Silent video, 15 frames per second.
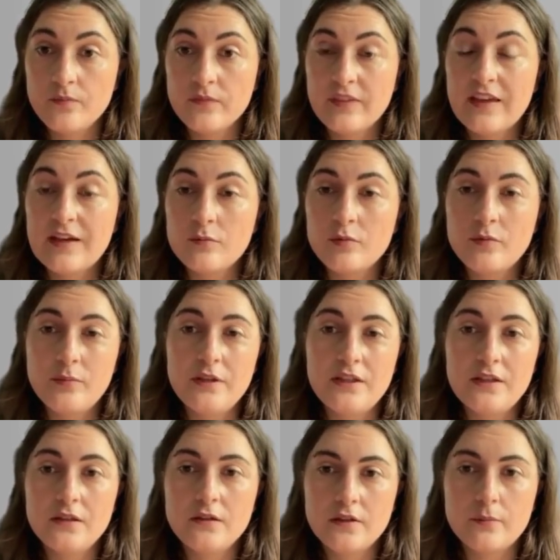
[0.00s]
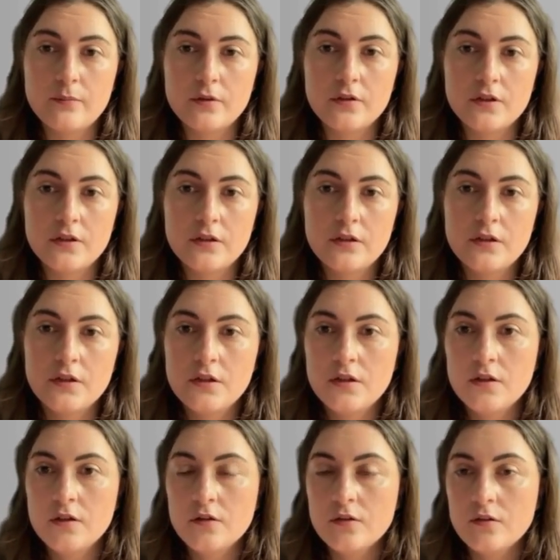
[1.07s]
that would be tempura.
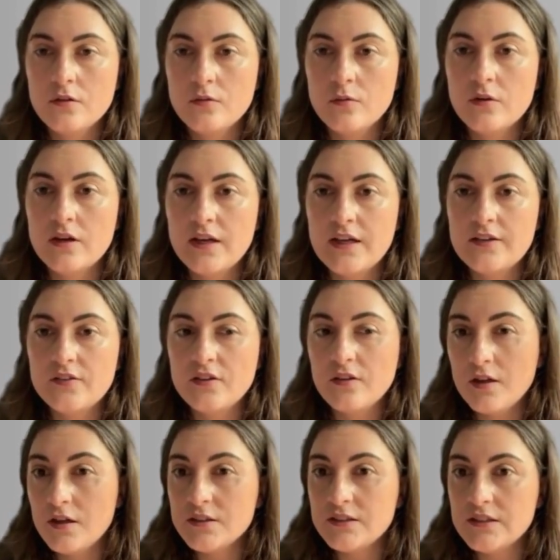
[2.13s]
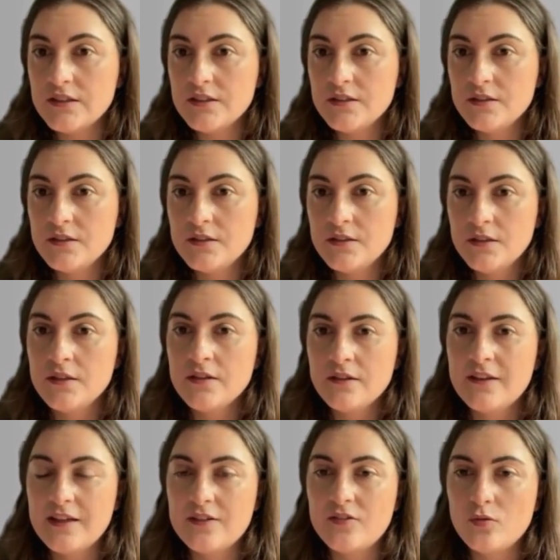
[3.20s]
Whereas glossy,
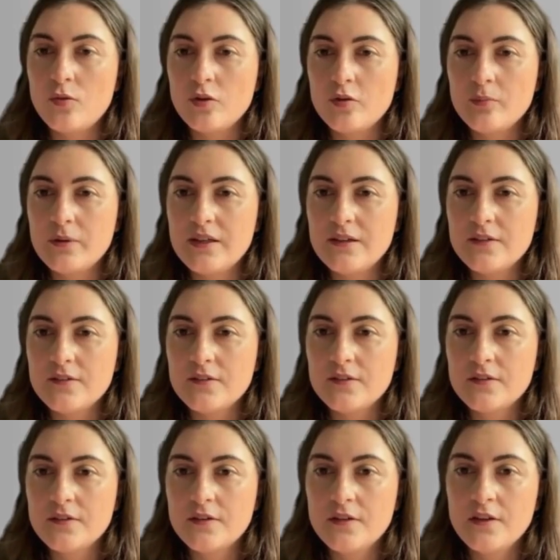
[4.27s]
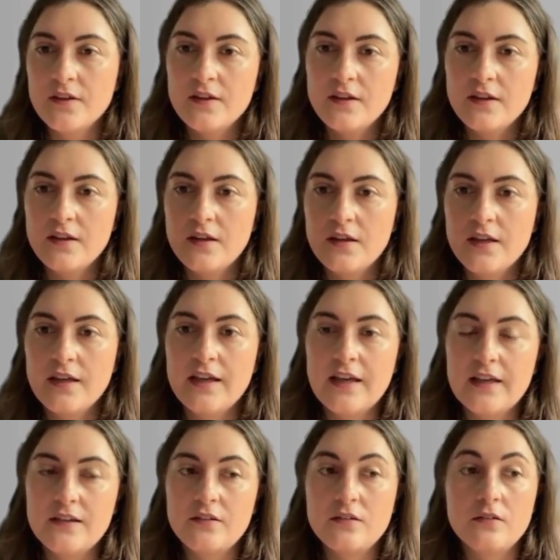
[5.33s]
that's oil paints.
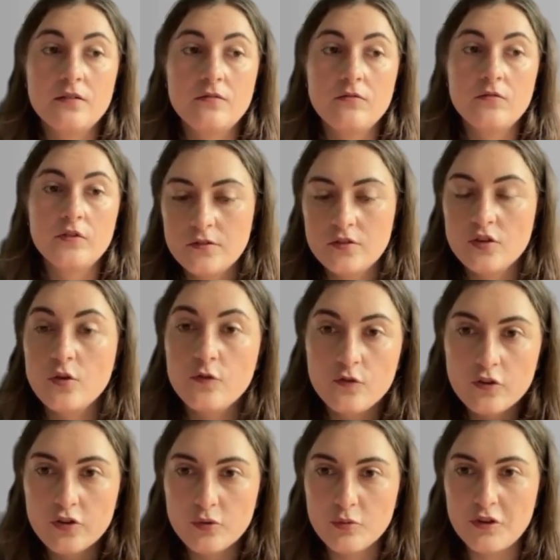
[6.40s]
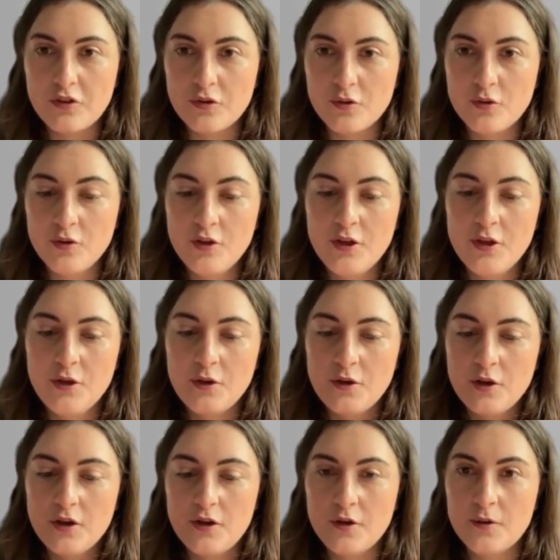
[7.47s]
And to go further with the
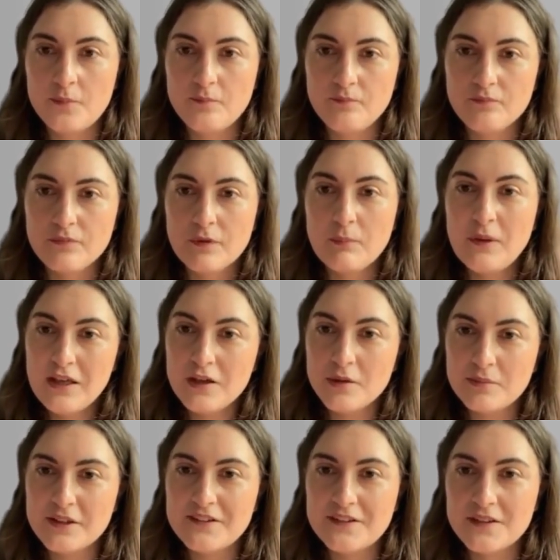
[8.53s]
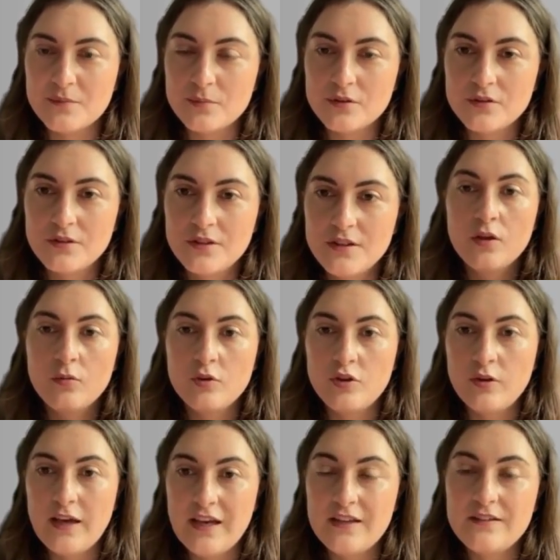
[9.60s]
makeup example, when you
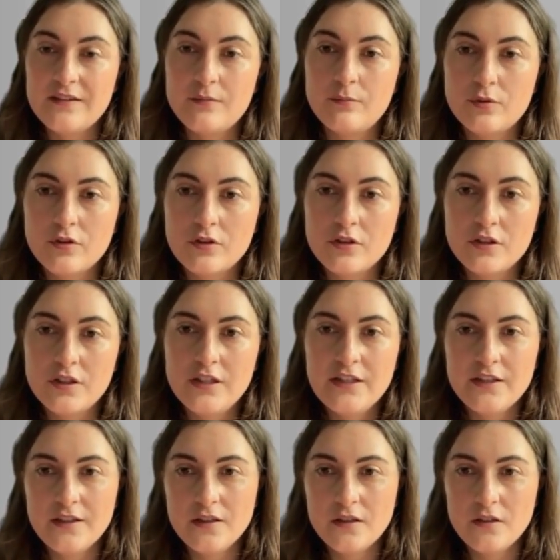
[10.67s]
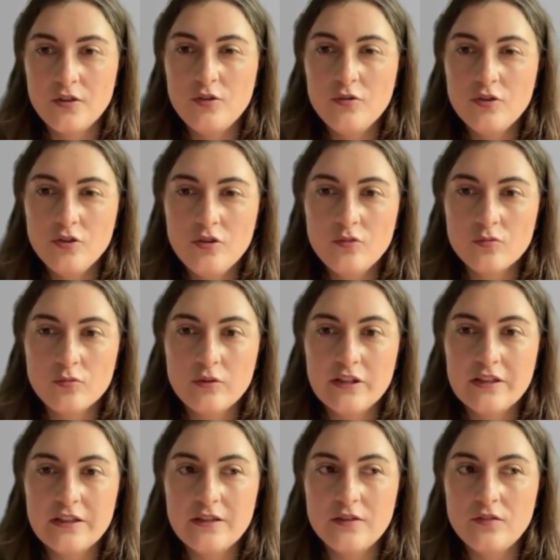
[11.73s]
had tempura, you couldn't
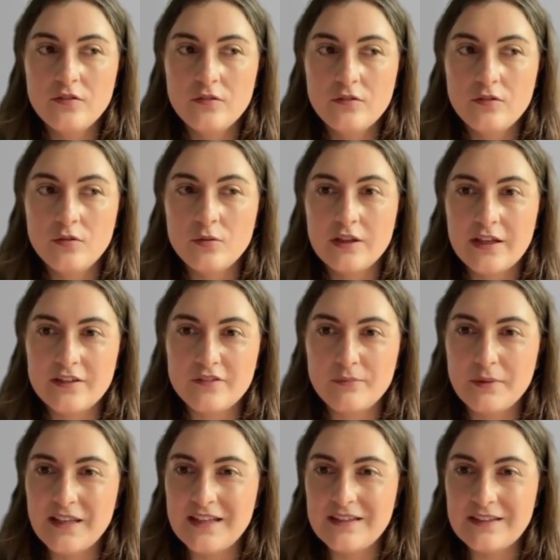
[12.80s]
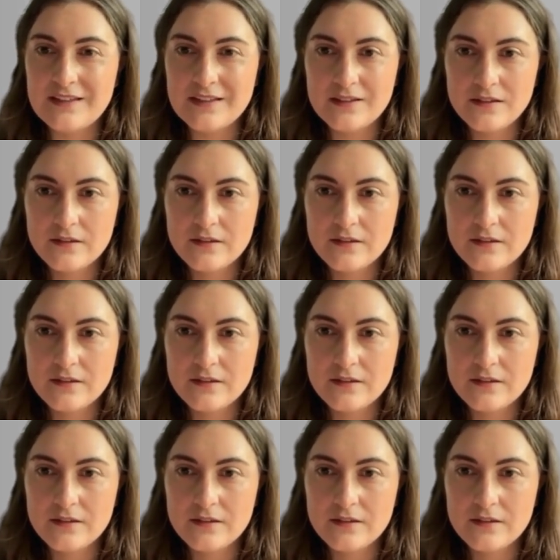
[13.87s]
really do a lot of blending.